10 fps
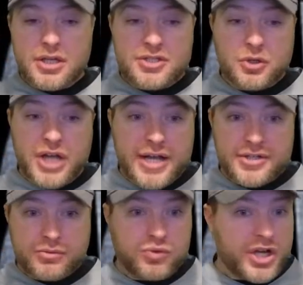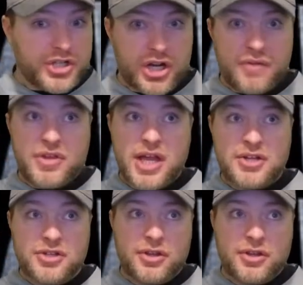So guys are rushing off the edge of